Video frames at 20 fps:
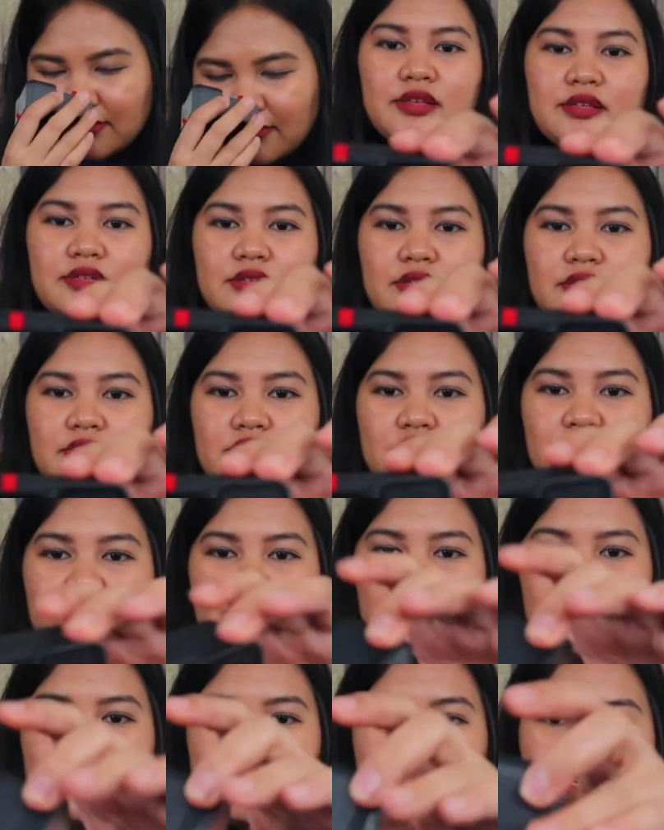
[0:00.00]
This is
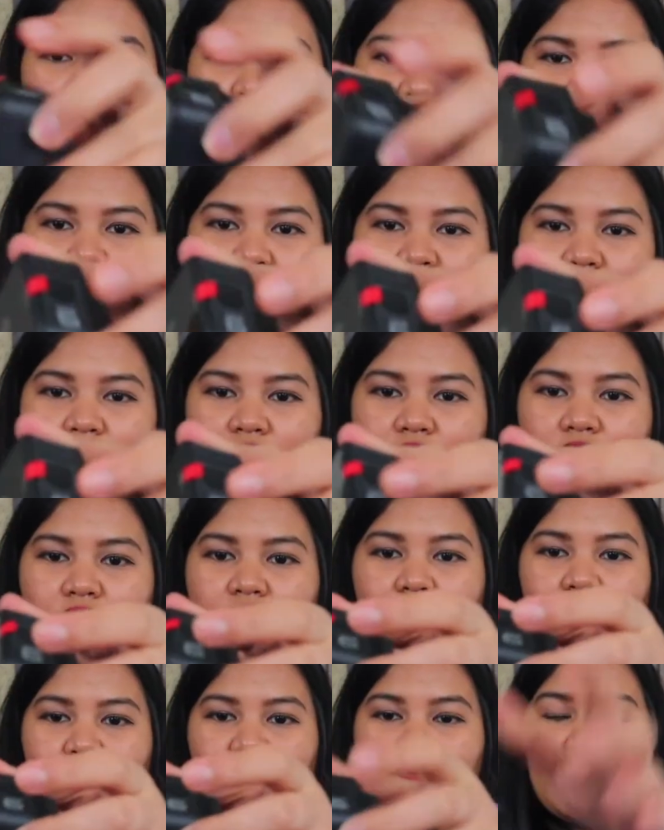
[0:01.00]
just it. And
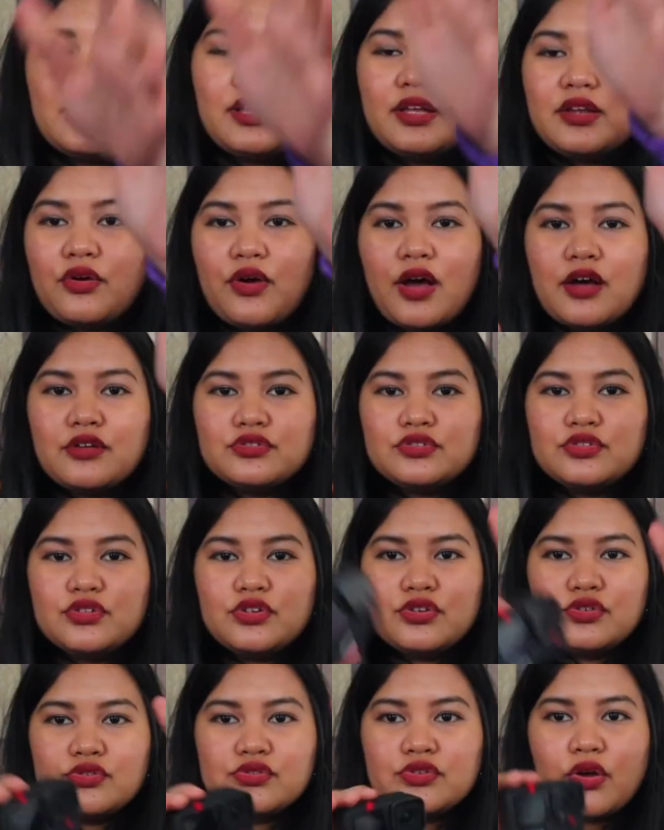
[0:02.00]
I really know how to
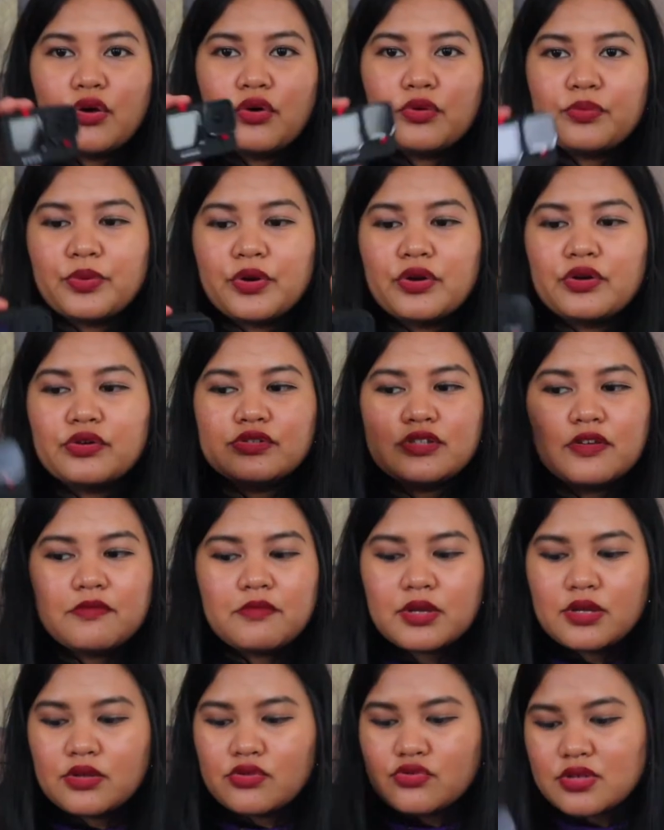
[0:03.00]
use GoPro because I've
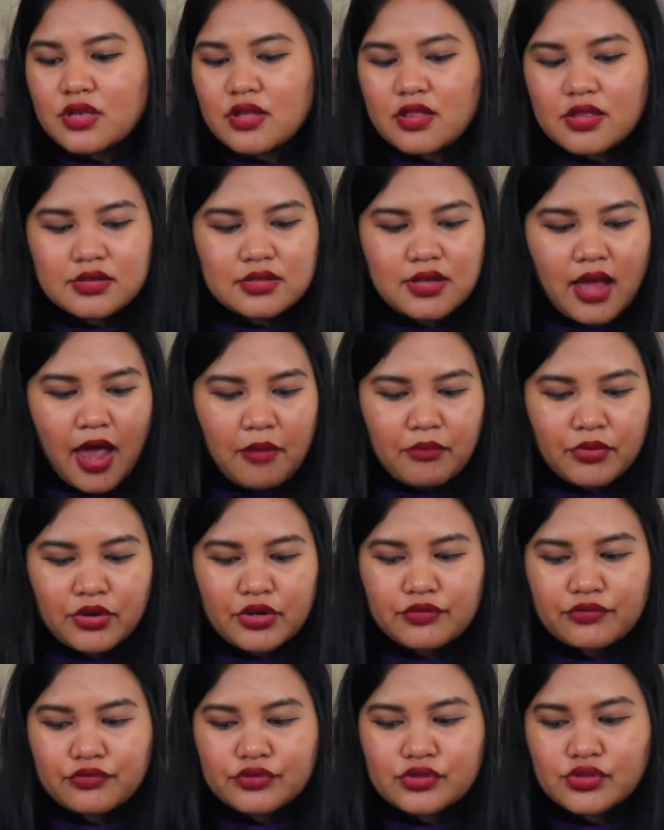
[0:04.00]
been using this
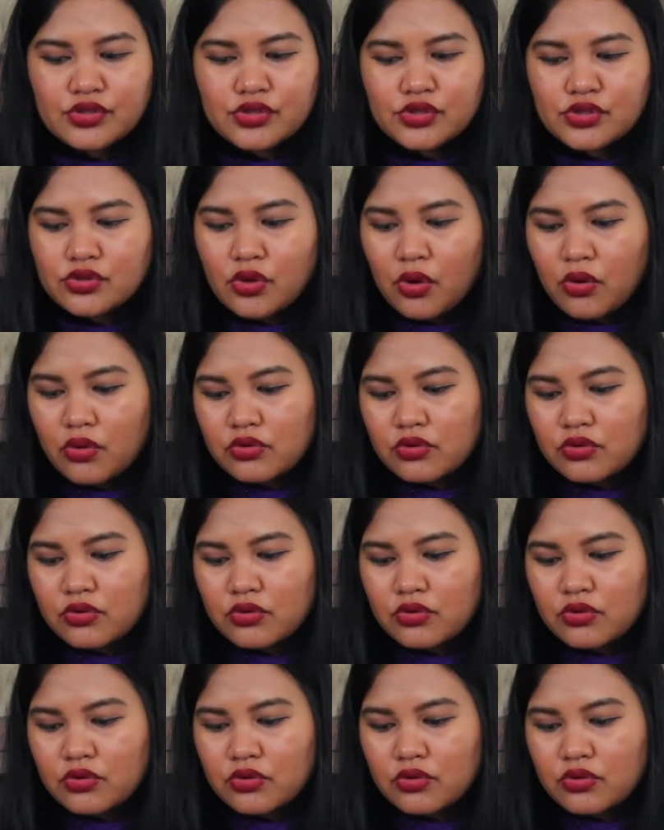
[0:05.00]
camera for so